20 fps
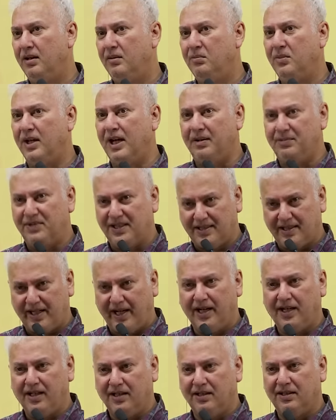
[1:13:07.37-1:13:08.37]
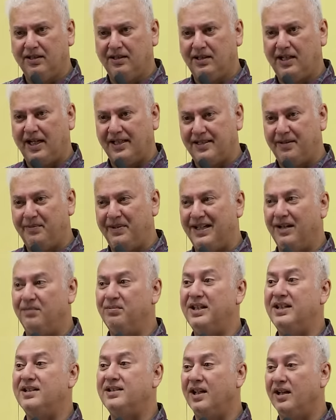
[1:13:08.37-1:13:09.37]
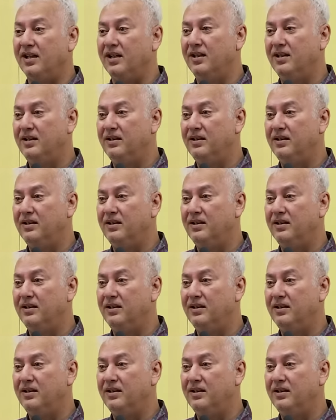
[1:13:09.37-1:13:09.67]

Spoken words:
But I'm just saying aise bhi companies hain,